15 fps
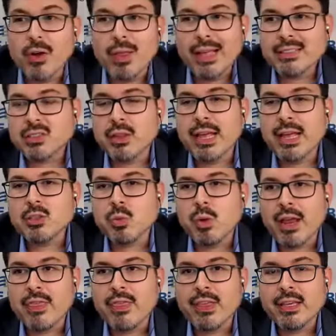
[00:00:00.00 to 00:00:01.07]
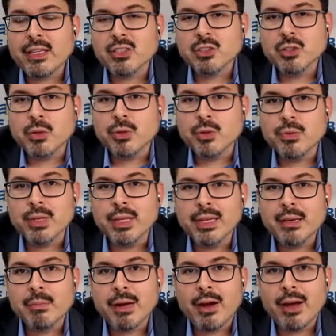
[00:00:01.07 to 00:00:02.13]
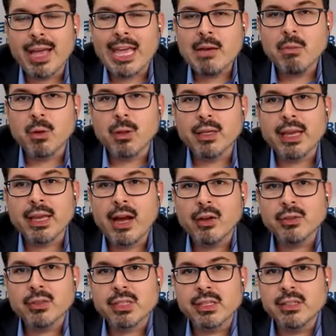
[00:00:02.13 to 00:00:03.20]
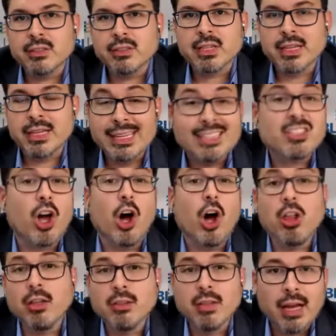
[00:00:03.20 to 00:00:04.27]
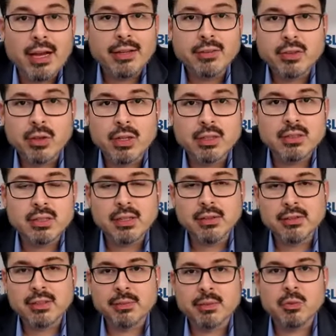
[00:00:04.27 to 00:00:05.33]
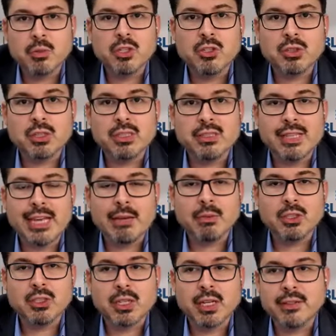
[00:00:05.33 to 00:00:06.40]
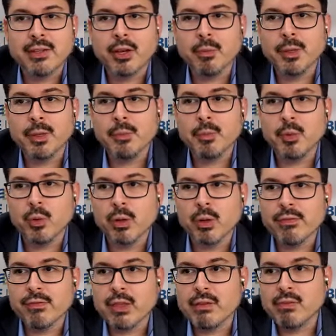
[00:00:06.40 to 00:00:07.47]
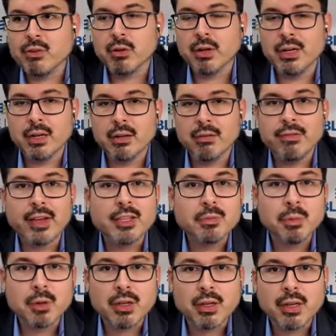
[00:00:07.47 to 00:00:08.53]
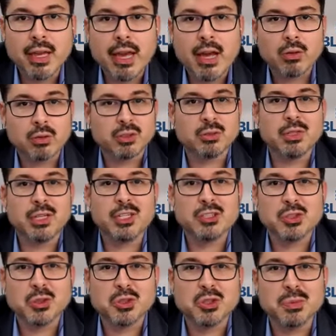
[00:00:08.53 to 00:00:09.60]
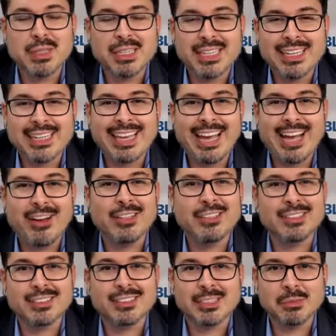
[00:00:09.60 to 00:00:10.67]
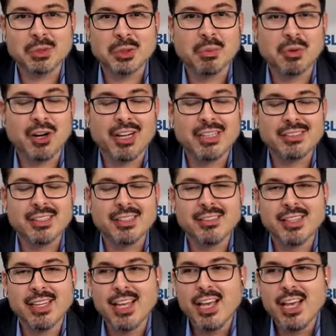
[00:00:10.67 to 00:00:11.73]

no that's that's why i think it's so unique about able accounts is it is all online so it's yeah. uh, something we usually establish and i tell people if they've created a facebook account or some kind of social media account it's a similar process